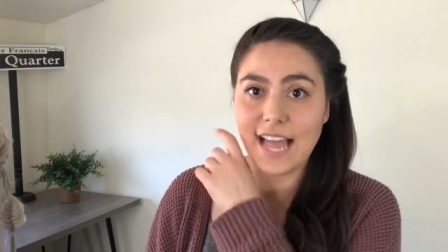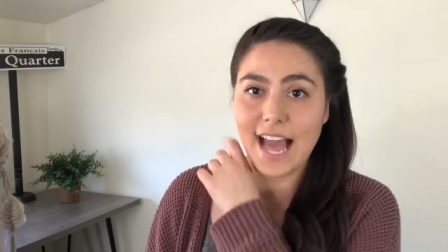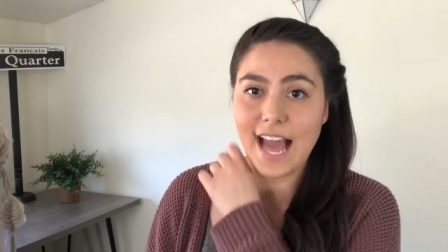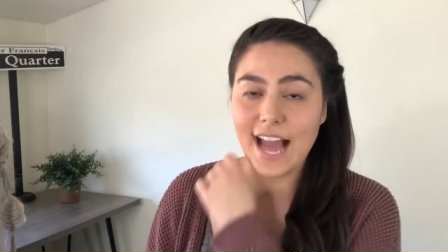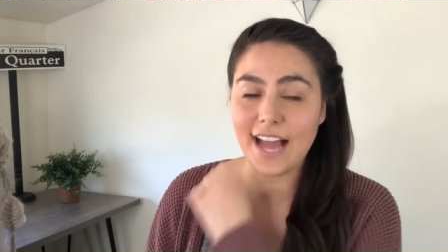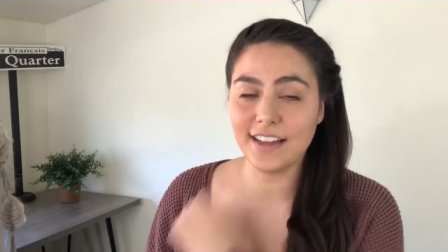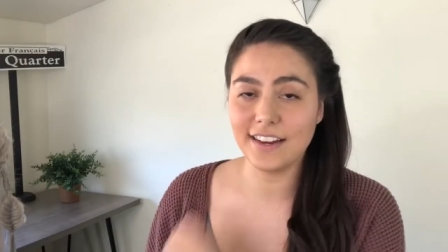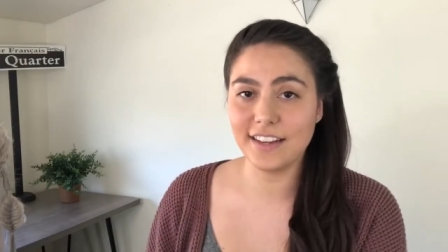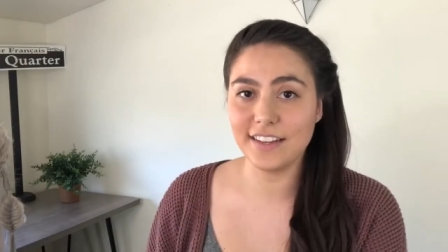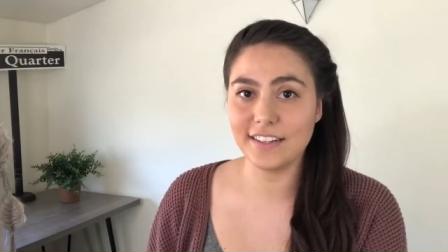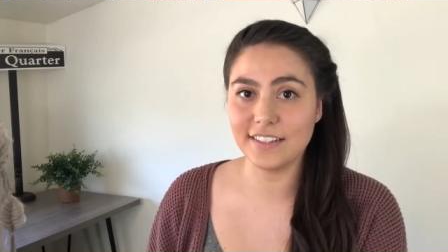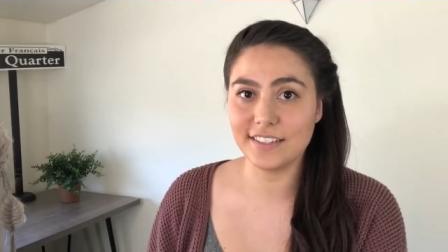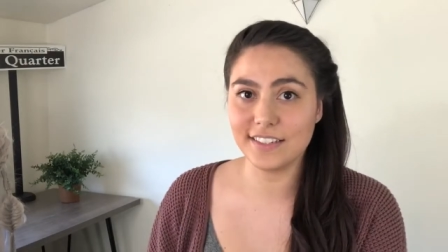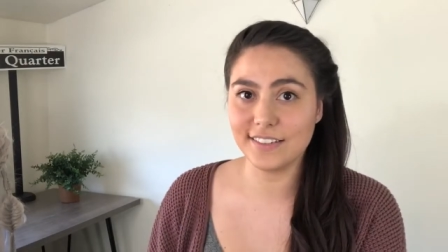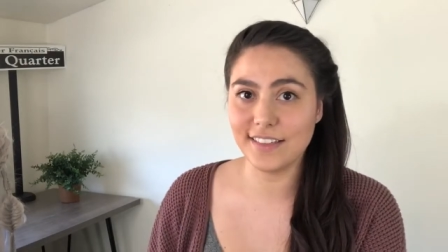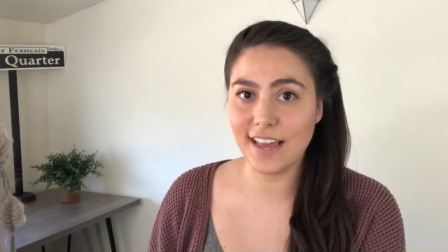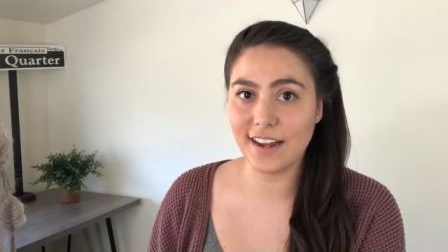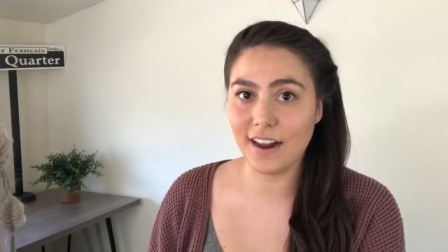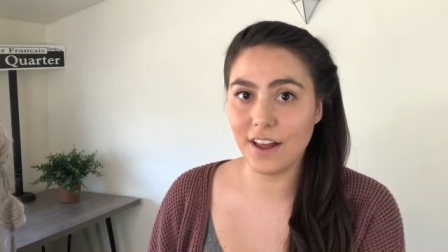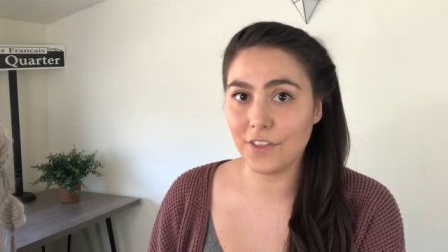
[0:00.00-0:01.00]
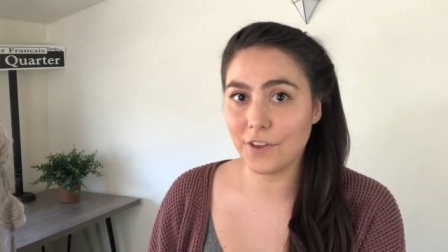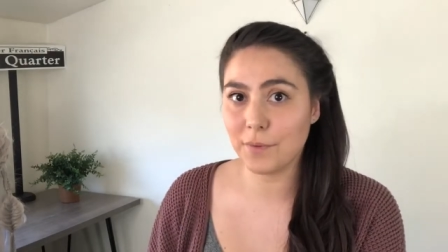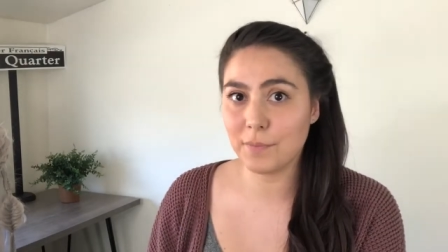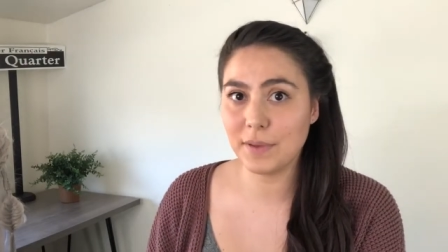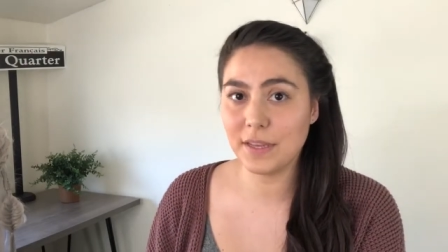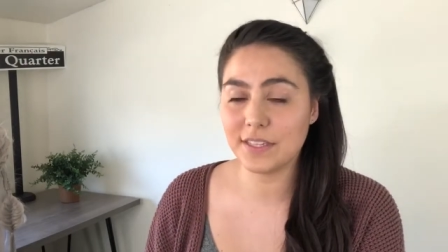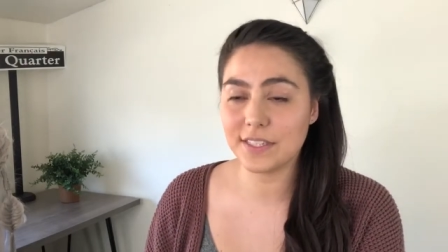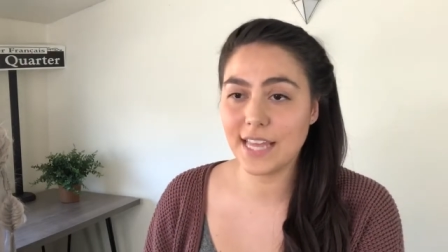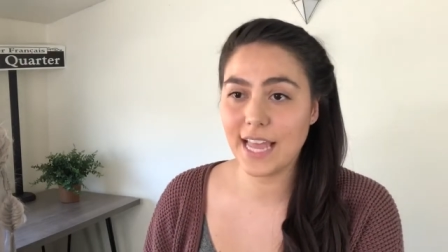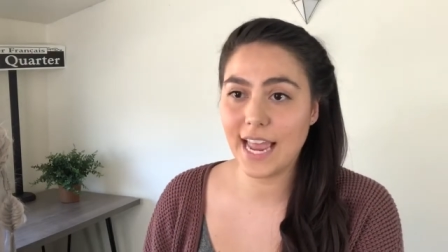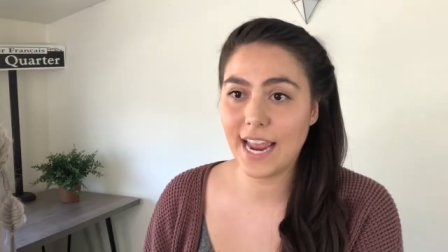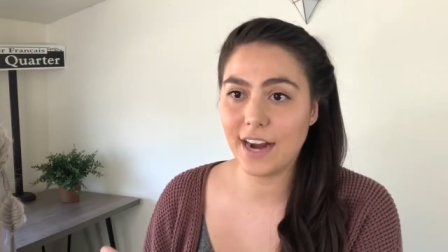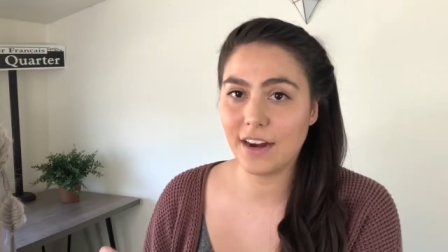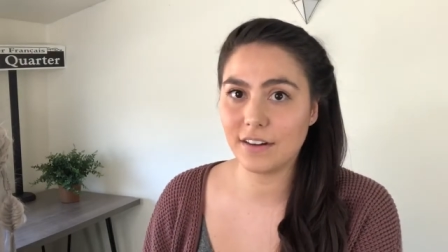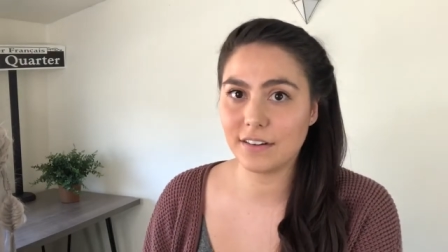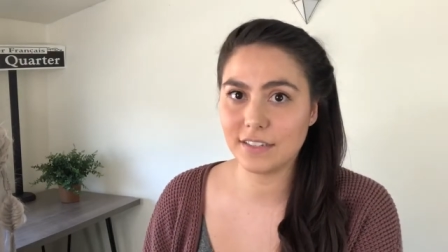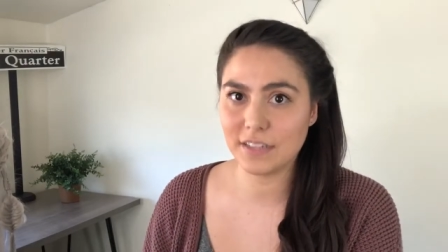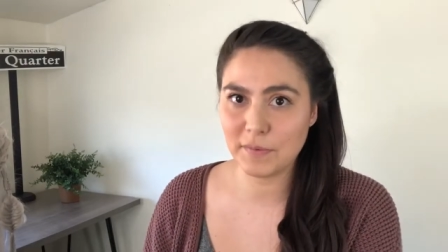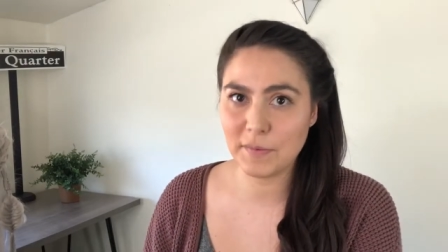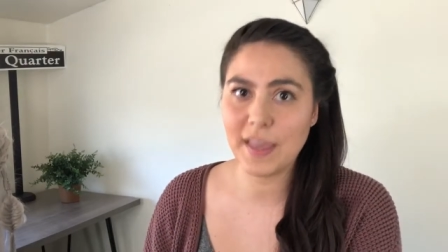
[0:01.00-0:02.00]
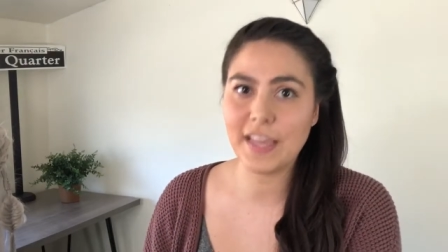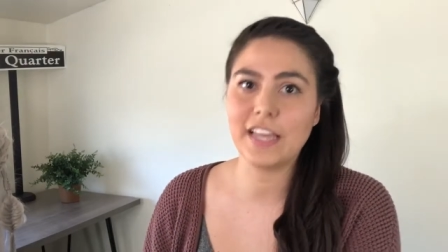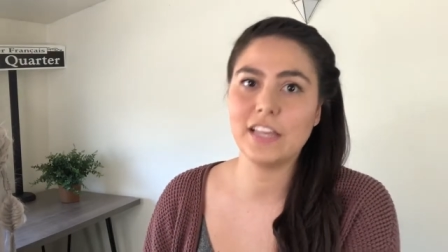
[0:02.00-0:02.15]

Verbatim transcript: add into that other piece of hair to make